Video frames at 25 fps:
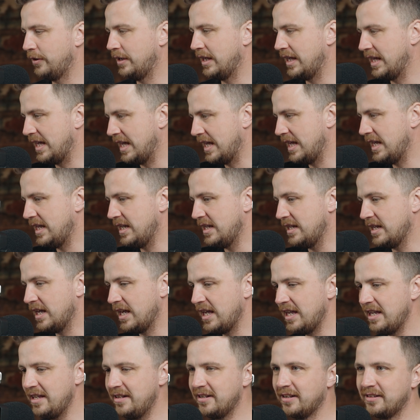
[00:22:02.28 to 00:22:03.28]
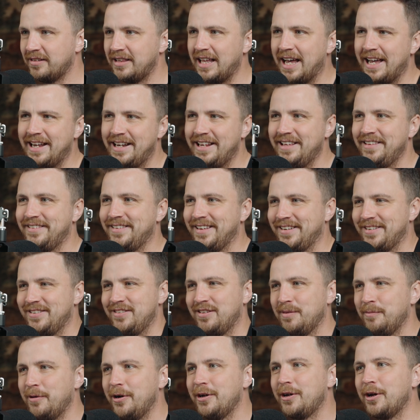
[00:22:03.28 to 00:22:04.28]
he does that in his sessions.
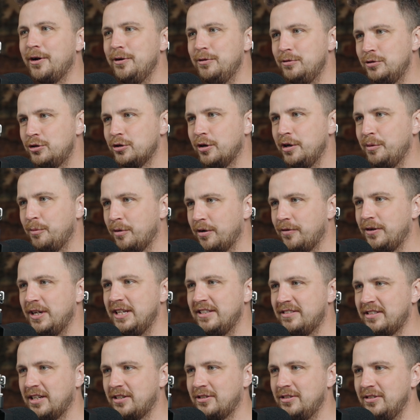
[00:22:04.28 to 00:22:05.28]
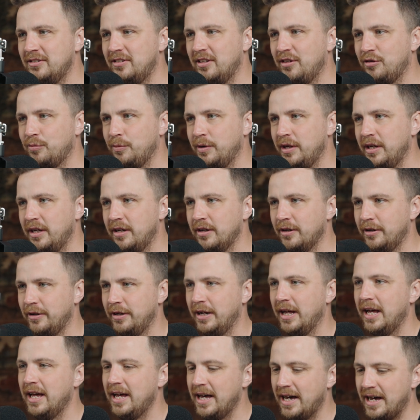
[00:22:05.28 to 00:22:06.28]
I might go join one of his sessions this week,
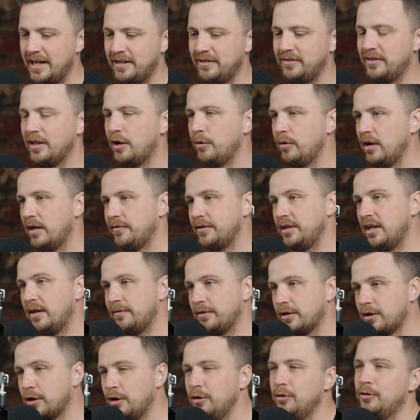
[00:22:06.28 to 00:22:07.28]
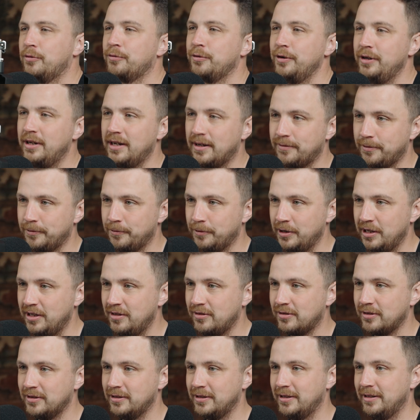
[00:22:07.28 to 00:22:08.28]
and they'll love another coach for another
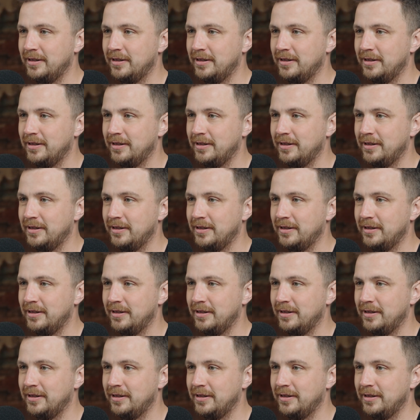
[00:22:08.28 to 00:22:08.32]
reason.